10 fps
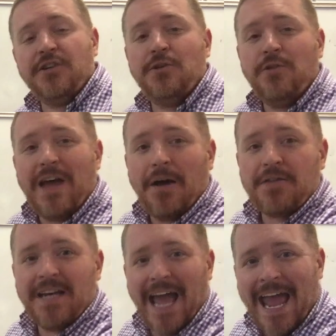
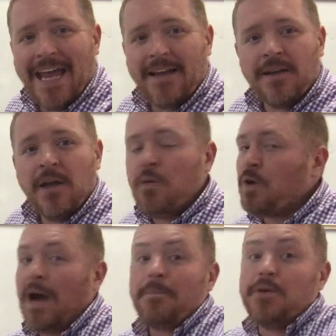2008.
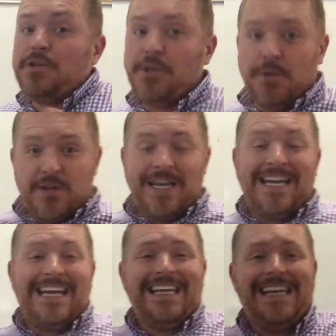We're not producing
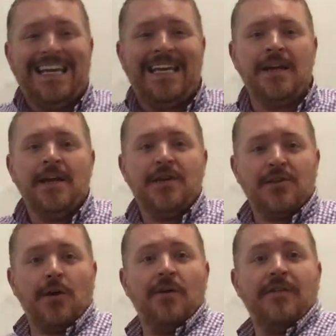it again.
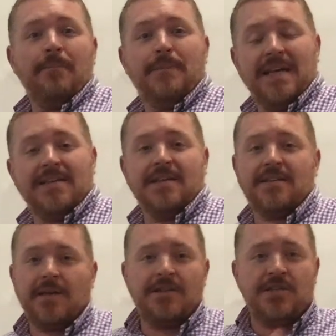So if a
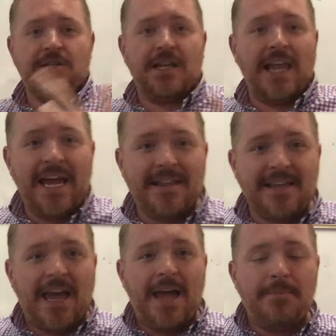business such as a
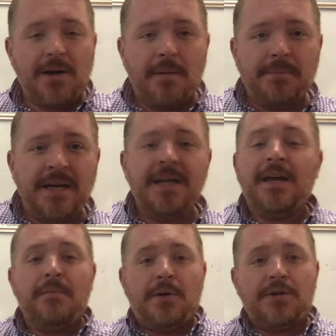landscape company
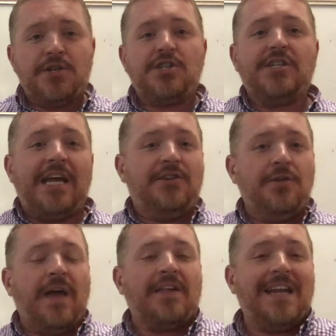purchases a
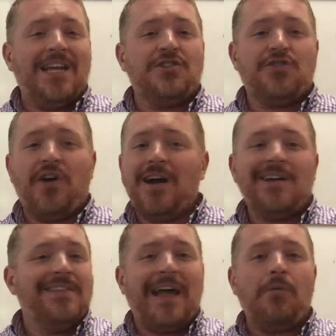2008
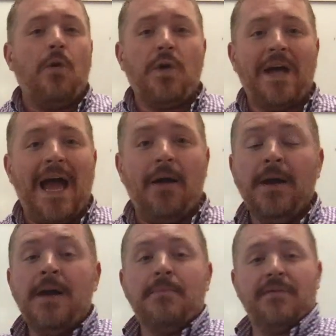truck, that won't count.
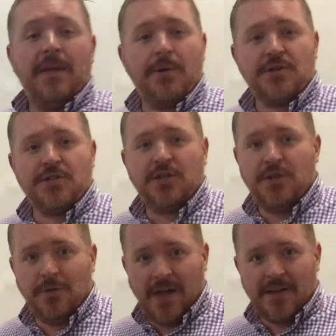But if they purchase a
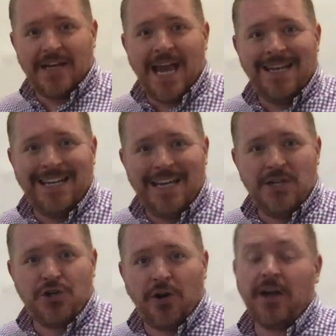
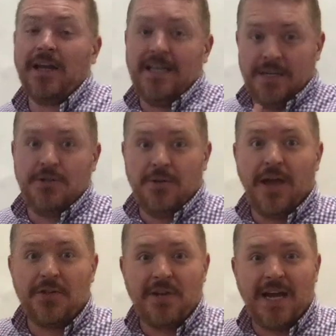2018 truck in
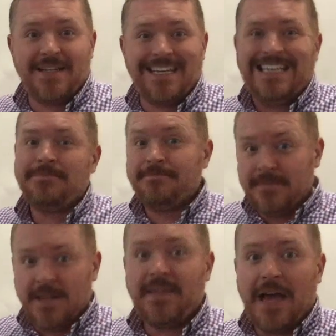2018,
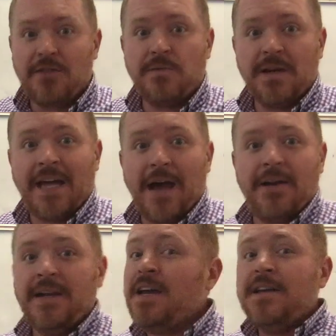that's when it
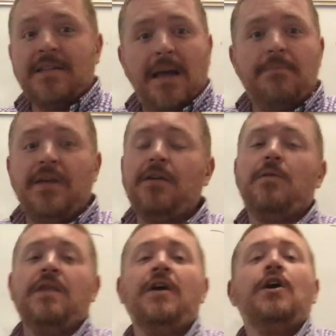counted. Same thing
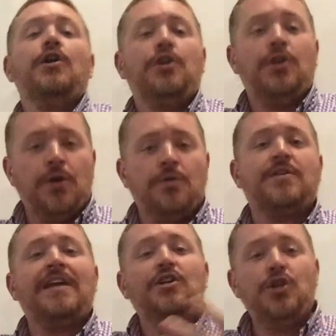with
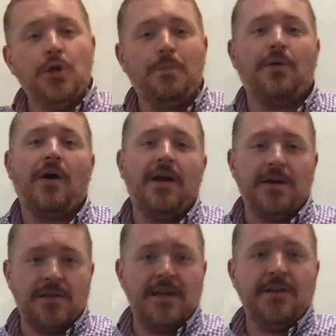used and new
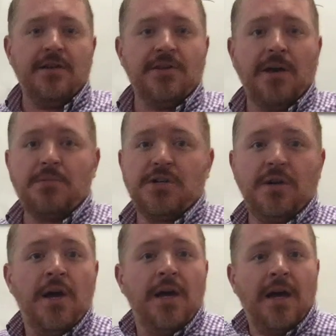products in
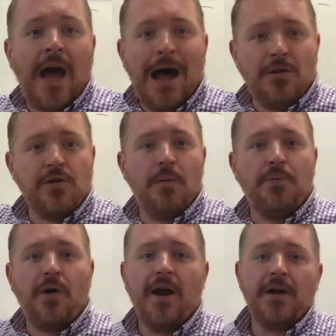consumption. Household
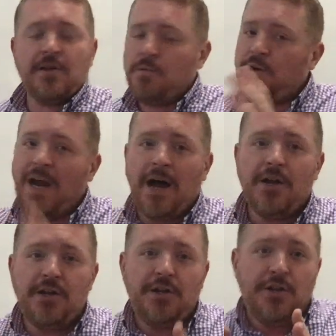products, we're
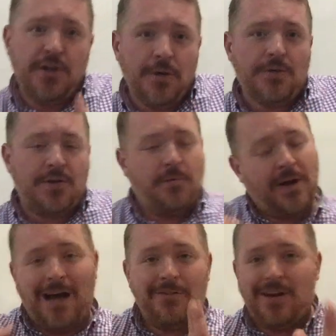not
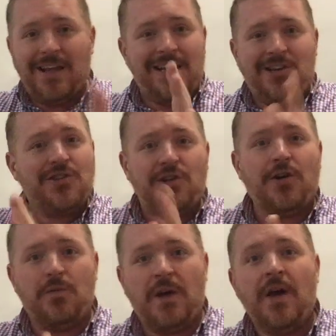really
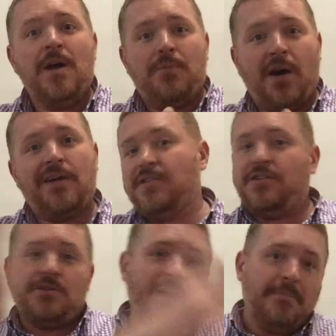concerned with products that are
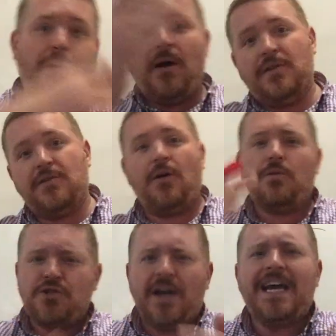just being bought and sold.
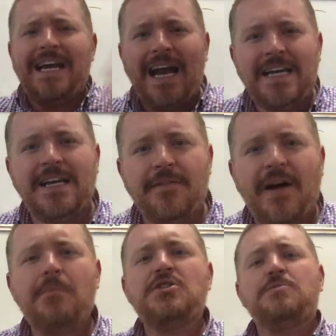We're trying to get an idea of
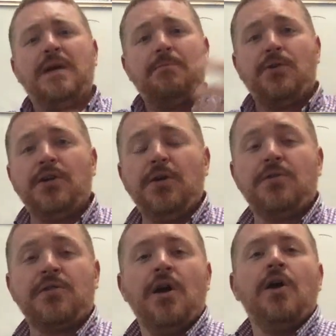how much is being
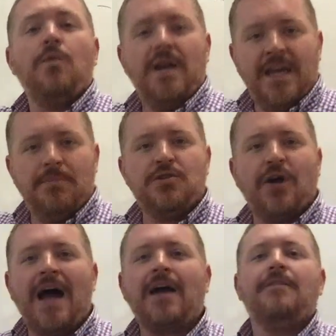produced. We keep
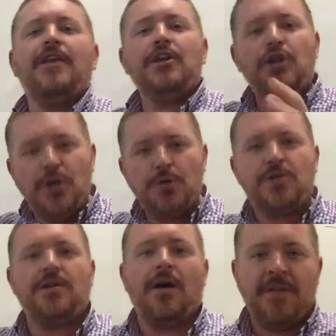track of the new
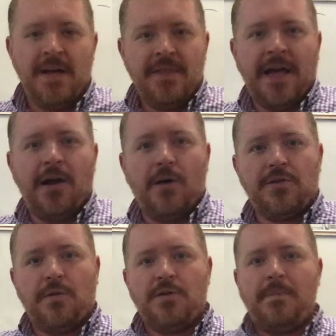stuff that
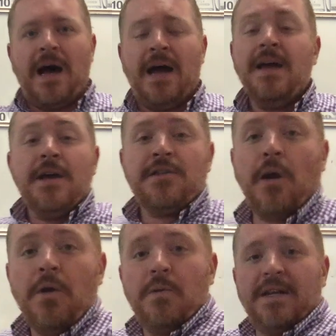households buy.
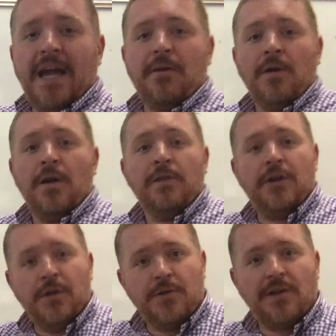So we take the
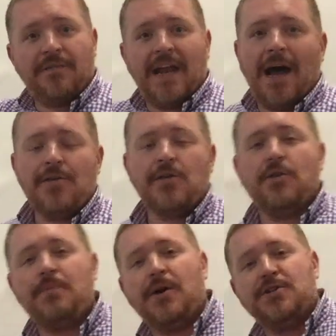new stuff that
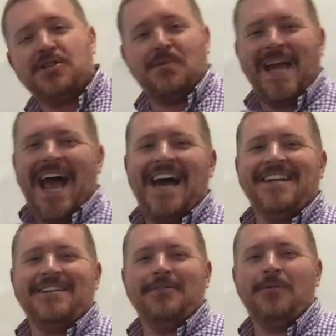households purchase, we add
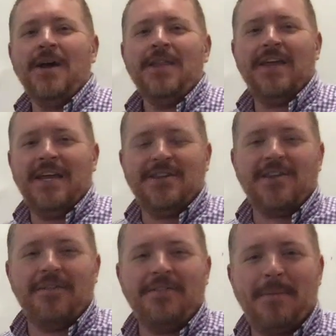it to the
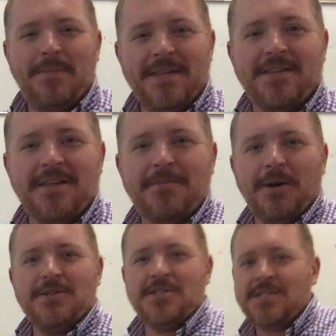stuff that businesses
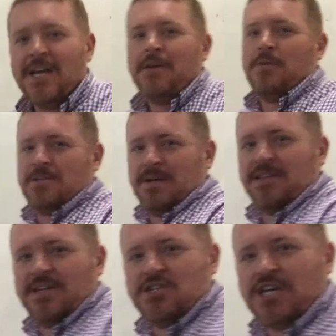purchase, which
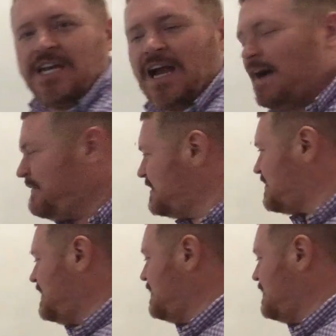means that G obviously